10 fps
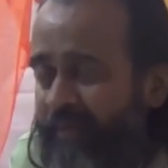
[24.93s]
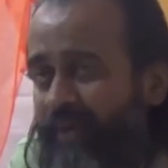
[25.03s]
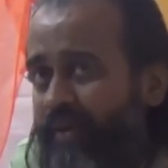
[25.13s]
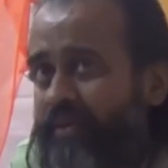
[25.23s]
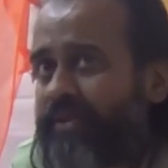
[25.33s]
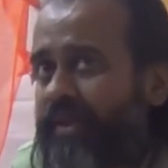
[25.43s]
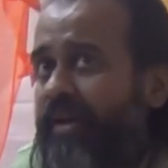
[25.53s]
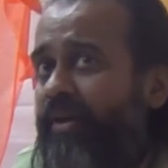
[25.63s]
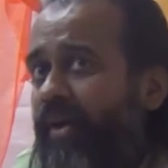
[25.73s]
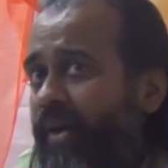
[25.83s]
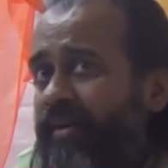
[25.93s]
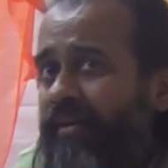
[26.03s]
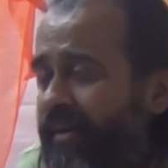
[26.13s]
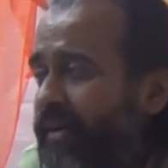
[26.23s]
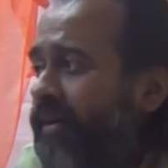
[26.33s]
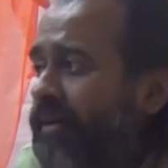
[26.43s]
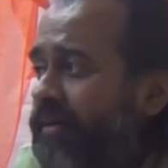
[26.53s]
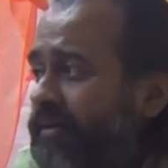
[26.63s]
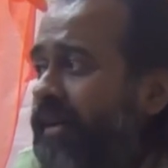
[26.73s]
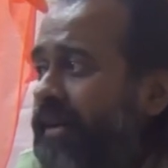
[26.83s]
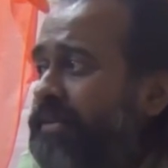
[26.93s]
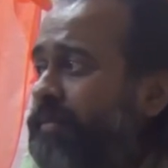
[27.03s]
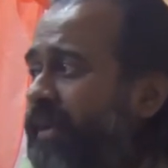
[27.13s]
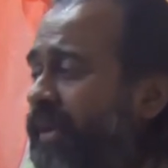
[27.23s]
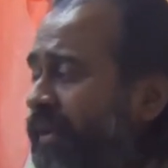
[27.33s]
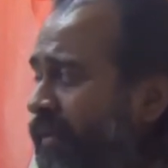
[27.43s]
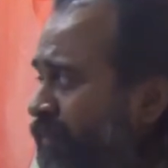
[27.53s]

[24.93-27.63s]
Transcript: because a lot that is being